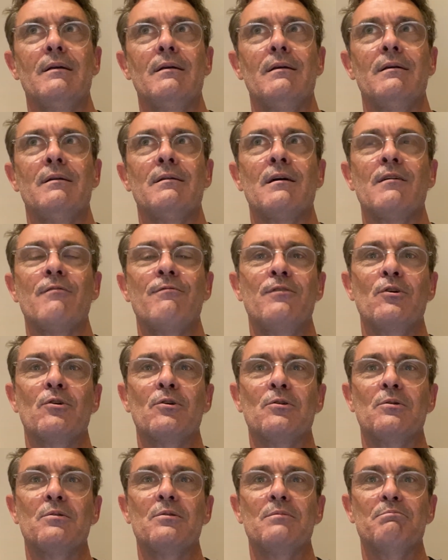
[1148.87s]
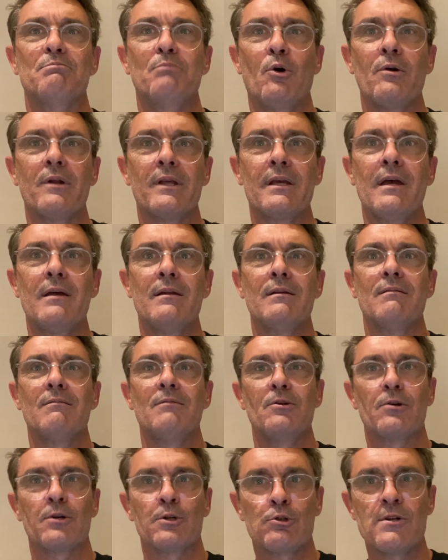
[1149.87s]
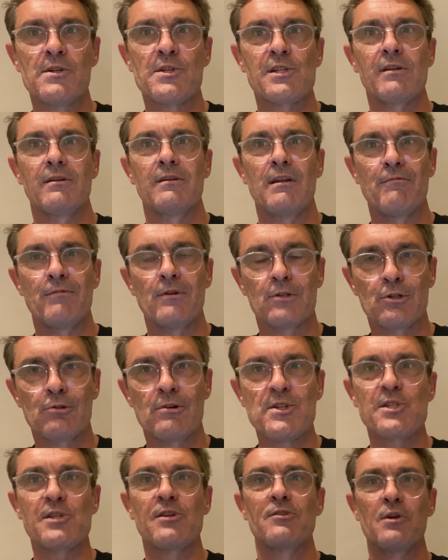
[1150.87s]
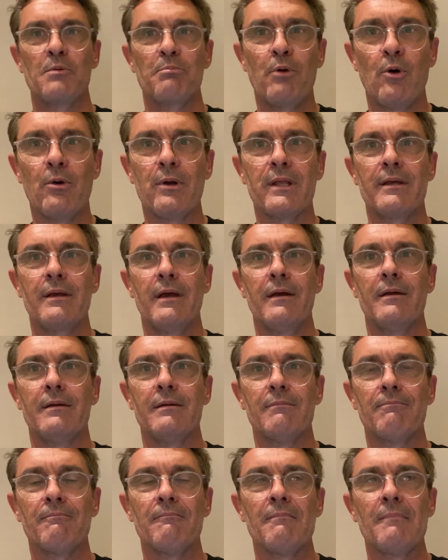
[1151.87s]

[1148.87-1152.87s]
You know, if you're born again, you're a Christian. If you're a Christian, you're born again.